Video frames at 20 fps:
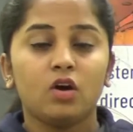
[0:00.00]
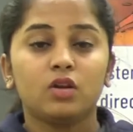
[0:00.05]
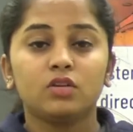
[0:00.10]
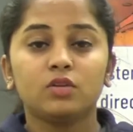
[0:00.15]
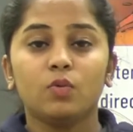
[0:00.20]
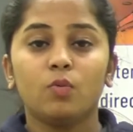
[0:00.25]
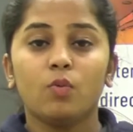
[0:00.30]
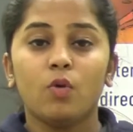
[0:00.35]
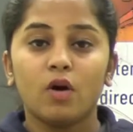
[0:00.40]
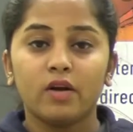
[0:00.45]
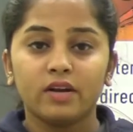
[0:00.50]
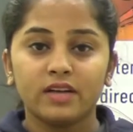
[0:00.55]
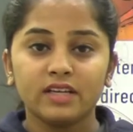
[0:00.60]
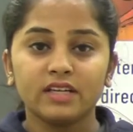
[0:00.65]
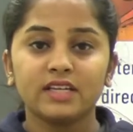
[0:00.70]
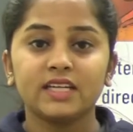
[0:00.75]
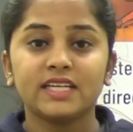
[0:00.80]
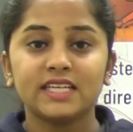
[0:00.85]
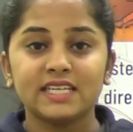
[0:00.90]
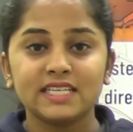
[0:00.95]
or the
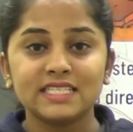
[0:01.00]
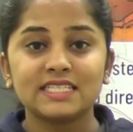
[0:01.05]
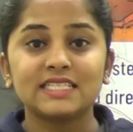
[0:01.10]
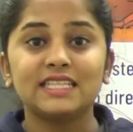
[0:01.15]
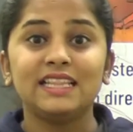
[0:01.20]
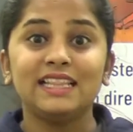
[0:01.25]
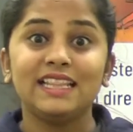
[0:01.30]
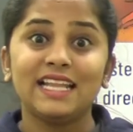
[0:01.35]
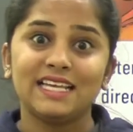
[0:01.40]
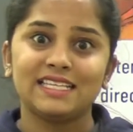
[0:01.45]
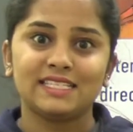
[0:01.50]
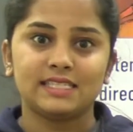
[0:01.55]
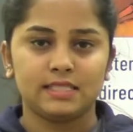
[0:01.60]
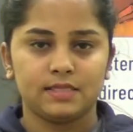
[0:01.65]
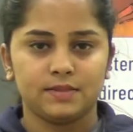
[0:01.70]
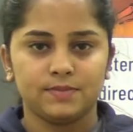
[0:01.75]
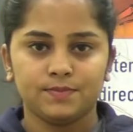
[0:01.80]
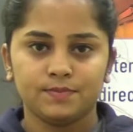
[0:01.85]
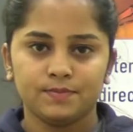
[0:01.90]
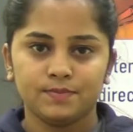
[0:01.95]
water is
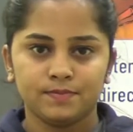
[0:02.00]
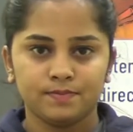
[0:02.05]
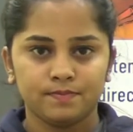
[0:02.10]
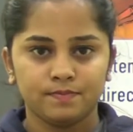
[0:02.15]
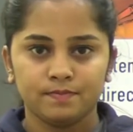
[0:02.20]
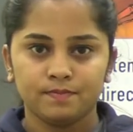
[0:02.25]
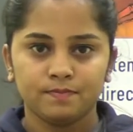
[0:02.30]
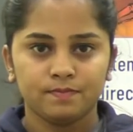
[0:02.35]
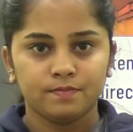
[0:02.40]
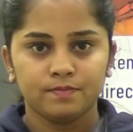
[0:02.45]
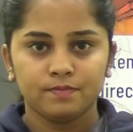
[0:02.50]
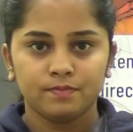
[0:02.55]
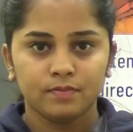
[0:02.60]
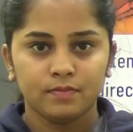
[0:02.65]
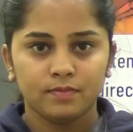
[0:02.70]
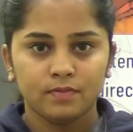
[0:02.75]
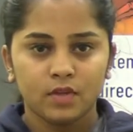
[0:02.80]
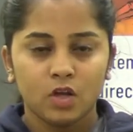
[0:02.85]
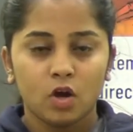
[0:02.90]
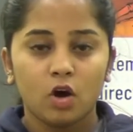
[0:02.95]
less.
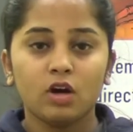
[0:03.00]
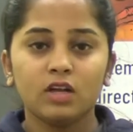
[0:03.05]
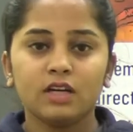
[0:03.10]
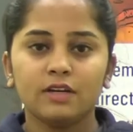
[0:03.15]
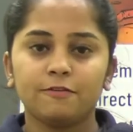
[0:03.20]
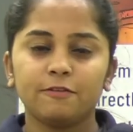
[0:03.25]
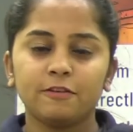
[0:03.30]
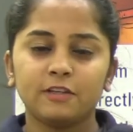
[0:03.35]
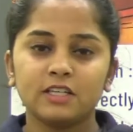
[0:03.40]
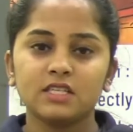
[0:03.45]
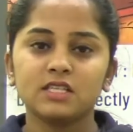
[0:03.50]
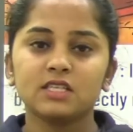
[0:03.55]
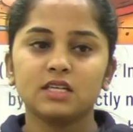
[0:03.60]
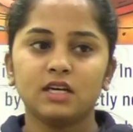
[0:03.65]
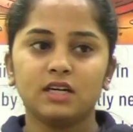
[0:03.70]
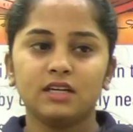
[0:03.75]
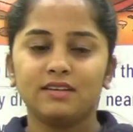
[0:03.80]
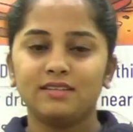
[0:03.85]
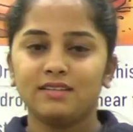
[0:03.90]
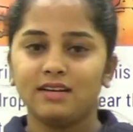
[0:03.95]
Or if it is
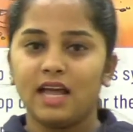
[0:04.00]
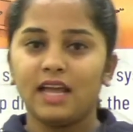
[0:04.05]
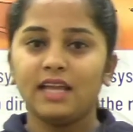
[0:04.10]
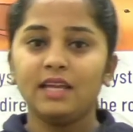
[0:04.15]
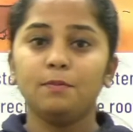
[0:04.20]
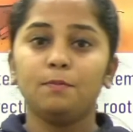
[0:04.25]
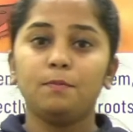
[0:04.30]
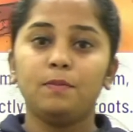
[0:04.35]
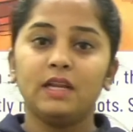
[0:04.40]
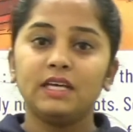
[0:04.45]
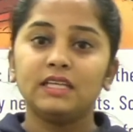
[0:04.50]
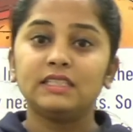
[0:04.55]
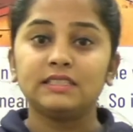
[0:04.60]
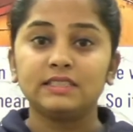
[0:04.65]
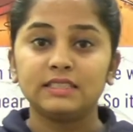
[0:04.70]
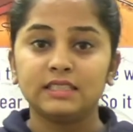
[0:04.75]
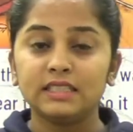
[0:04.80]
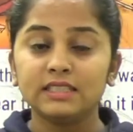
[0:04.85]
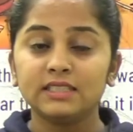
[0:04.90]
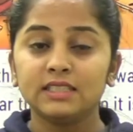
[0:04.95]
a dry
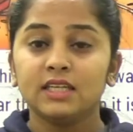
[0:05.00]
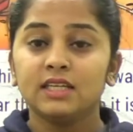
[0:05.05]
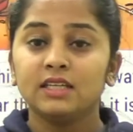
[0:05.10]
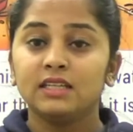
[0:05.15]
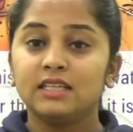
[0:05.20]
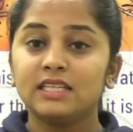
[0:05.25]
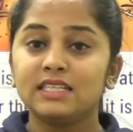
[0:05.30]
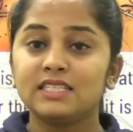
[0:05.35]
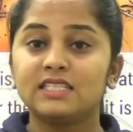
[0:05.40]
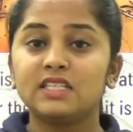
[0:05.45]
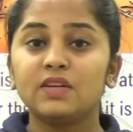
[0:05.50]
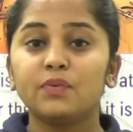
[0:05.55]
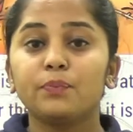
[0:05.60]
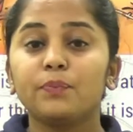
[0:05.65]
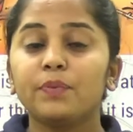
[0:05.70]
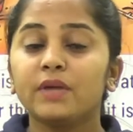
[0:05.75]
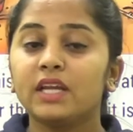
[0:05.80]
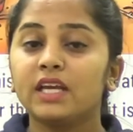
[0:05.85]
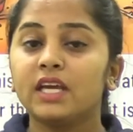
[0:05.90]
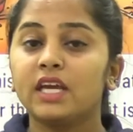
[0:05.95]
places, this
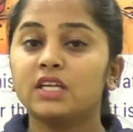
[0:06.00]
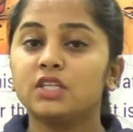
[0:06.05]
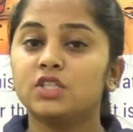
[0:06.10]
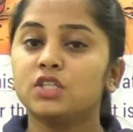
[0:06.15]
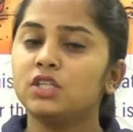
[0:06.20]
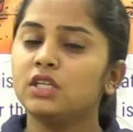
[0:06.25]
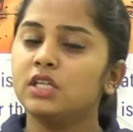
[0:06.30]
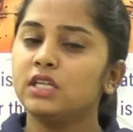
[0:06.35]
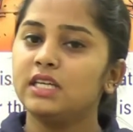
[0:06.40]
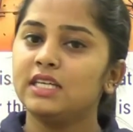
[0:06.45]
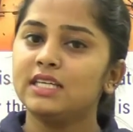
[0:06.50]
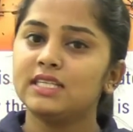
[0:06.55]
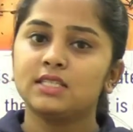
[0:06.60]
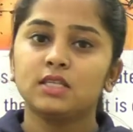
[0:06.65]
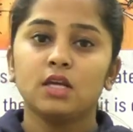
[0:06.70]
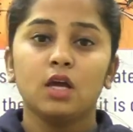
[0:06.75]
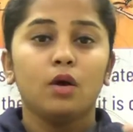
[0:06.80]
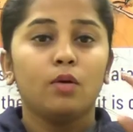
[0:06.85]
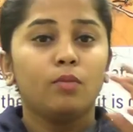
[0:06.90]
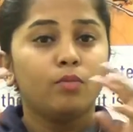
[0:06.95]
drip irrigation is
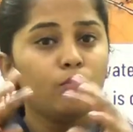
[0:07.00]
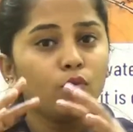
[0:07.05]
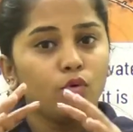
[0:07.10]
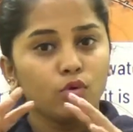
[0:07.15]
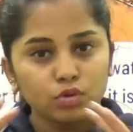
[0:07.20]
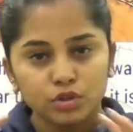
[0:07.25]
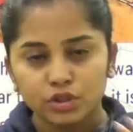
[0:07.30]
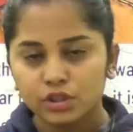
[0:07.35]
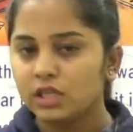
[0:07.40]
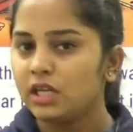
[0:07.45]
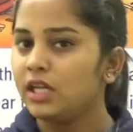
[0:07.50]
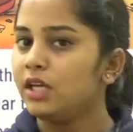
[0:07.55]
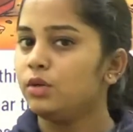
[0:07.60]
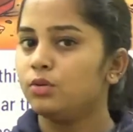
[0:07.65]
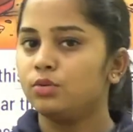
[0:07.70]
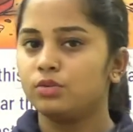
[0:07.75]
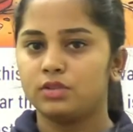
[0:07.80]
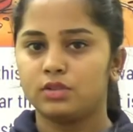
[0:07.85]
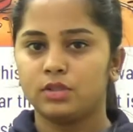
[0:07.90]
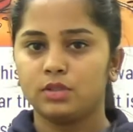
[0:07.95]
mostly
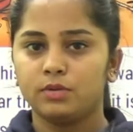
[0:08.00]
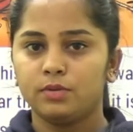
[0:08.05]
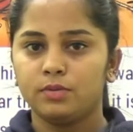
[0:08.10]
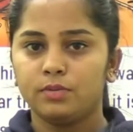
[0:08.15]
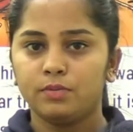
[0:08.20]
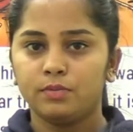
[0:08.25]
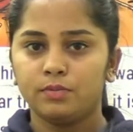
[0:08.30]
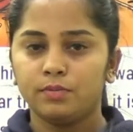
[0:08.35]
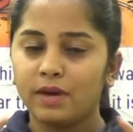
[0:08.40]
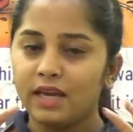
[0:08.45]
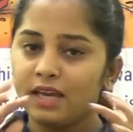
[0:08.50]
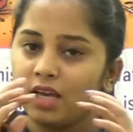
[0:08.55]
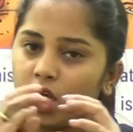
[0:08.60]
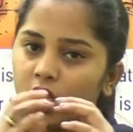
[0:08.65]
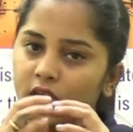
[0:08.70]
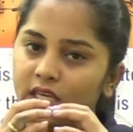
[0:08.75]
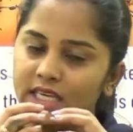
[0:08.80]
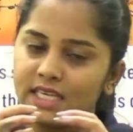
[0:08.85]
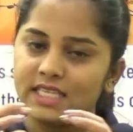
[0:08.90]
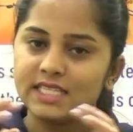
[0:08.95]
used by
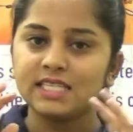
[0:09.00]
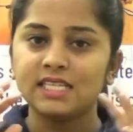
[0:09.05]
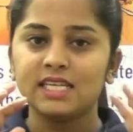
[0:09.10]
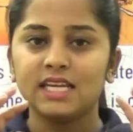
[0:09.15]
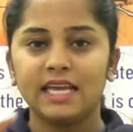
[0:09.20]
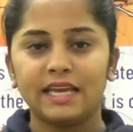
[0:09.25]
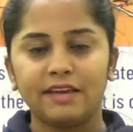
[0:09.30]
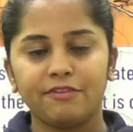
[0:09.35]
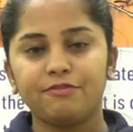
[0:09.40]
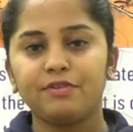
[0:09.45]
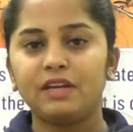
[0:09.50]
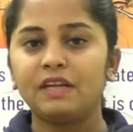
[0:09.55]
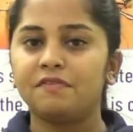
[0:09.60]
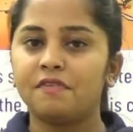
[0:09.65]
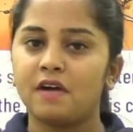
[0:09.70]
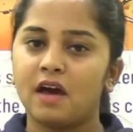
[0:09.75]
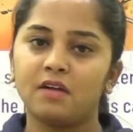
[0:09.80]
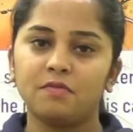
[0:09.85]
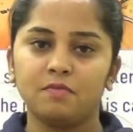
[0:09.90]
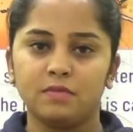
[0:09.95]
each and every
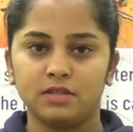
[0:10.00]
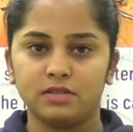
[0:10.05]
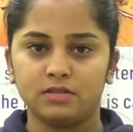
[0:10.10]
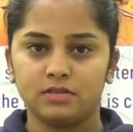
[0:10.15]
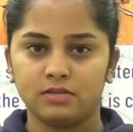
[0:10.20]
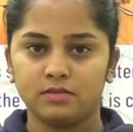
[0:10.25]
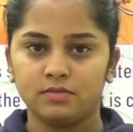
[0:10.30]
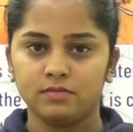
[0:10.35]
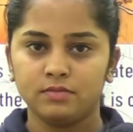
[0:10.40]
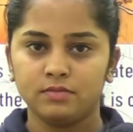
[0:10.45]
farmers.